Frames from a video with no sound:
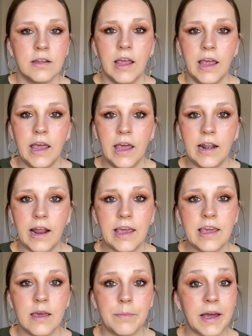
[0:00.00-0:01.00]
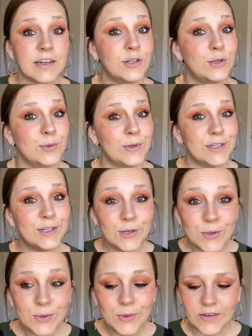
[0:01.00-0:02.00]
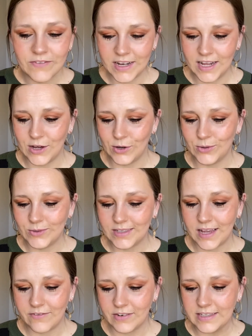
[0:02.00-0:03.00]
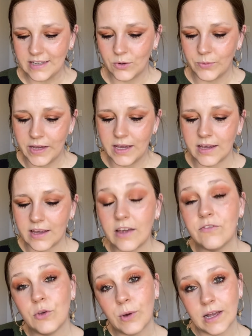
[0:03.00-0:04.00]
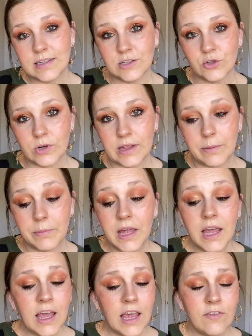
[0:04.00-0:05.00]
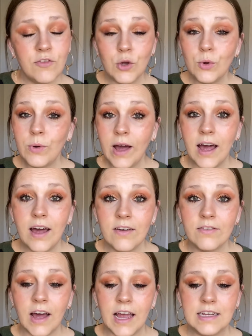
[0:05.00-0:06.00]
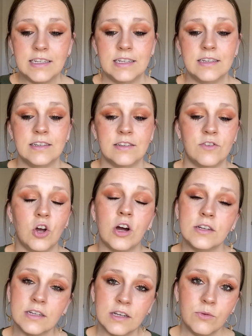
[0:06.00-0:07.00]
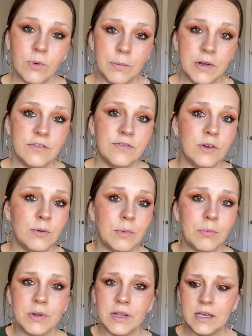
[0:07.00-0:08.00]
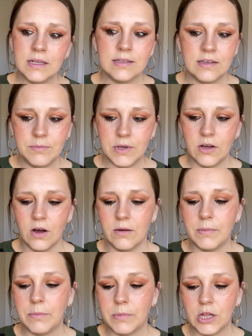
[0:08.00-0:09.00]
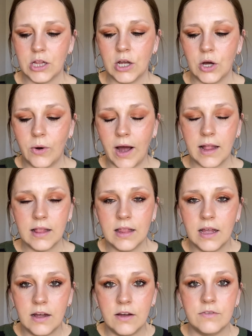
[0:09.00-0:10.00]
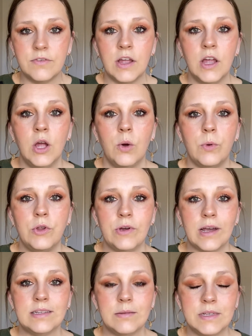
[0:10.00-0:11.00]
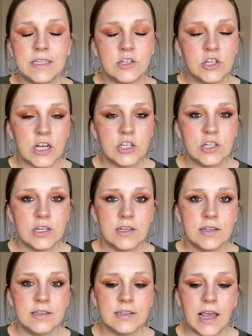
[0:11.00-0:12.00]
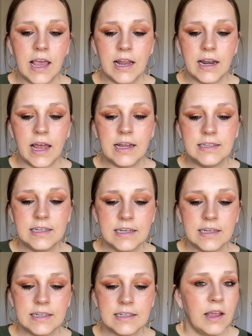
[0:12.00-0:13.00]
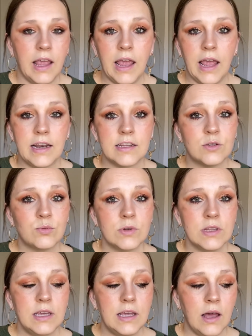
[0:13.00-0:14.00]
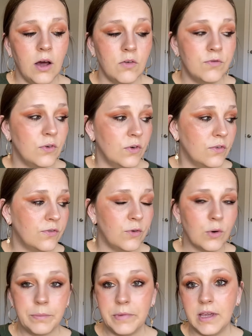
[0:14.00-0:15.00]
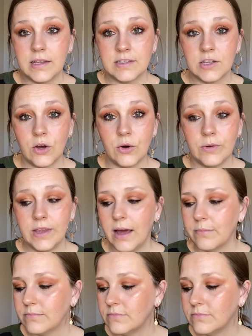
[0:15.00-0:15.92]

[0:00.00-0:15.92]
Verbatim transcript: and I can get back to two videos every single week if you guys enjoy them. If you have ideas of content you want me to film, please leave me a comment below. I love when you guys give me suggestions and ideas and it's really helpful for me. So yeah,